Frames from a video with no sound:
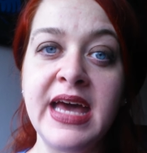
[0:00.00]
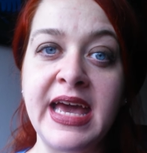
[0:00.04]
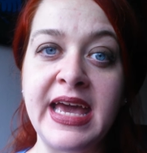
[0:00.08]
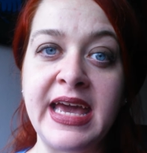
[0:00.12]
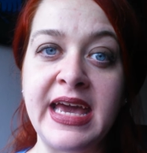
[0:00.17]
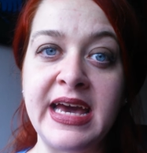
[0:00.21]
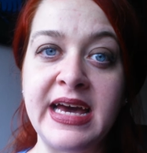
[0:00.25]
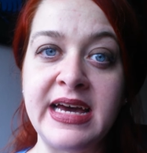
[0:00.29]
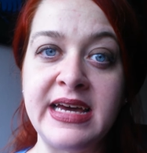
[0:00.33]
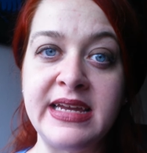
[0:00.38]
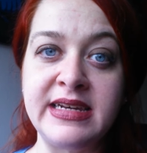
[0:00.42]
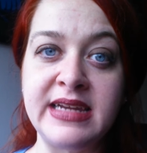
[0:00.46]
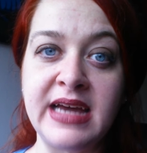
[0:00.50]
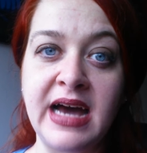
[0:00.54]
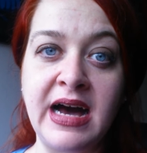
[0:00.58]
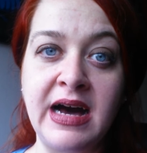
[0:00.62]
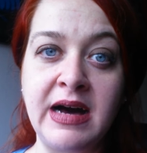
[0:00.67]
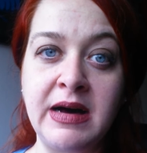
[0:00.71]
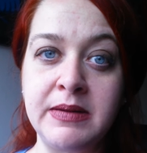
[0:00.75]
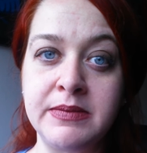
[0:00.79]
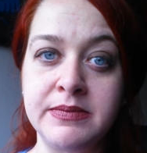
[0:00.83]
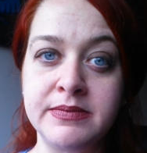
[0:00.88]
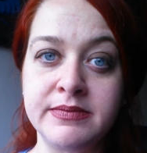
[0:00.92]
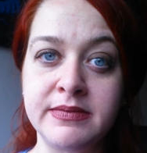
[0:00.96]
And
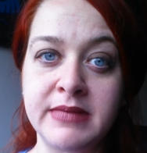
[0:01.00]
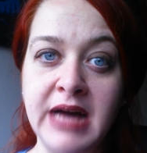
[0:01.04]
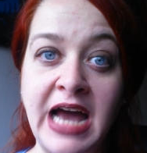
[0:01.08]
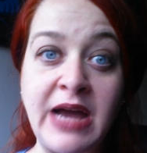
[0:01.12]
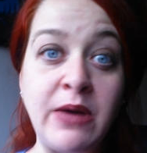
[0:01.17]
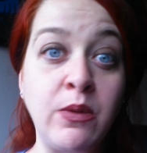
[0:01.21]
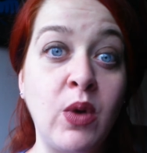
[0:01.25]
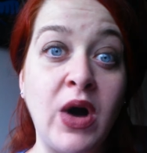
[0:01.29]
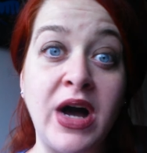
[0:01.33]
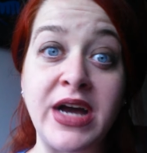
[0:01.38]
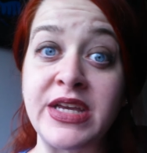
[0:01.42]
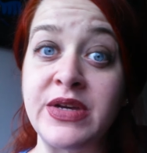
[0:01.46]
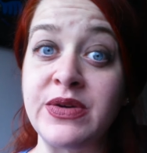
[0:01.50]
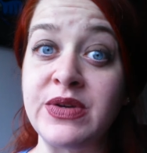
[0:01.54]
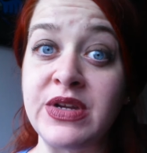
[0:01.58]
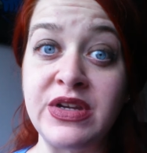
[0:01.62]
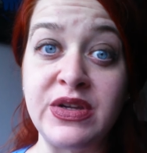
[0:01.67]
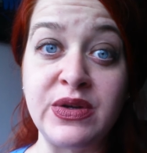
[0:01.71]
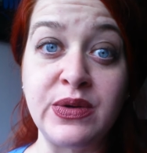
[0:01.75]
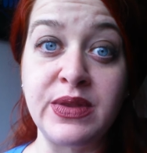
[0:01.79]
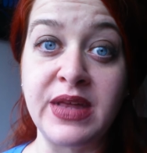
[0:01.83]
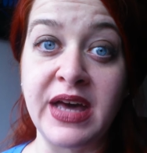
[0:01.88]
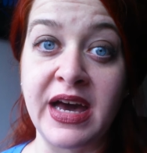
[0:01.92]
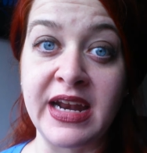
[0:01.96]
I want you to
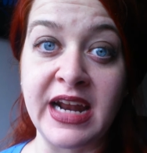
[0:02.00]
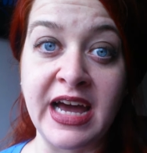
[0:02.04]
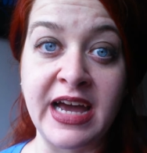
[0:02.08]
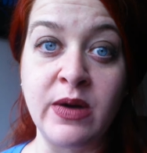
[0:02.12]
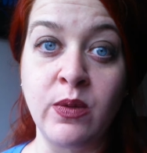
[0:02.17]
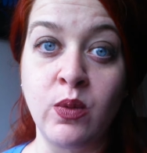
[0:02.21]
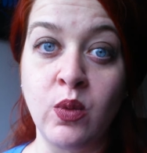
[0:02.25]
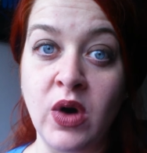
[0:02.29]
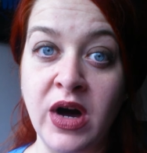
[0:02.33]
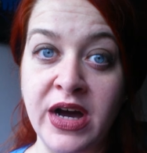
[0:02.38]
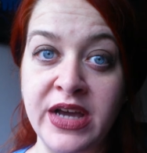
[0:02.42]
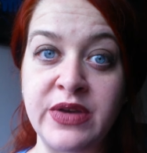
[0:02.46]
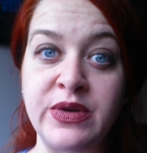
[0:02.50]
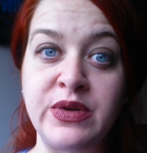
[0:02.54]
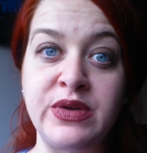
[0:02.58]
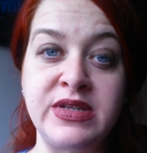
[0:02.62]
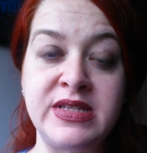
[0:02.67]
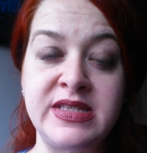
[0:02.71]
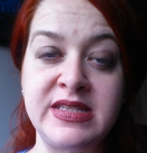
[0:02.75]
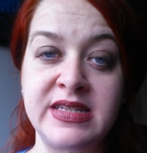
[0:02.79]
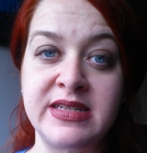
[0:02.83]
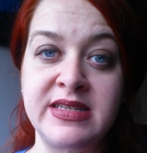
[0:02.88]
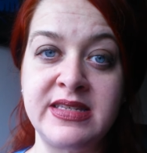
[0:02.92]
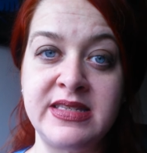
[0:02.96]
do that. I want you to
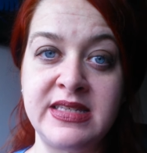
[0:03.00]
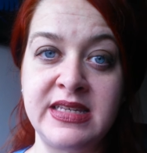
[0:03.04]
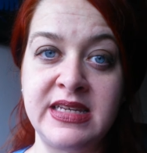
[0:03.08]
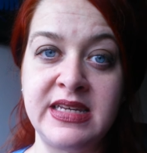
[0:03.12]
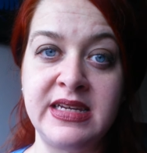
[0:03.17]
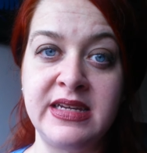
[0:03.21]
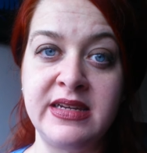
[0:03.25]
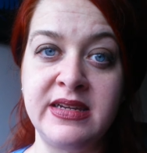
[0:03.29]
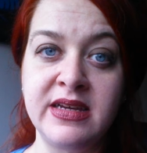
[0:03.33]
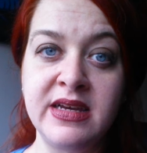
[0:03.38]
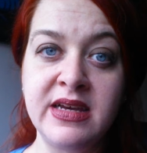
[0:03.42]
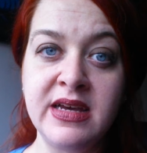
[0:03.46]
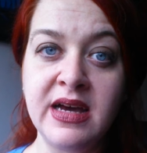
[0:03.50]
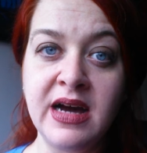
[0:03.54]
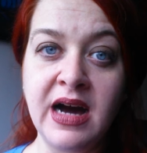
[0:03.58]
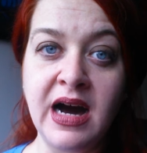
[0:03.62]
succeed.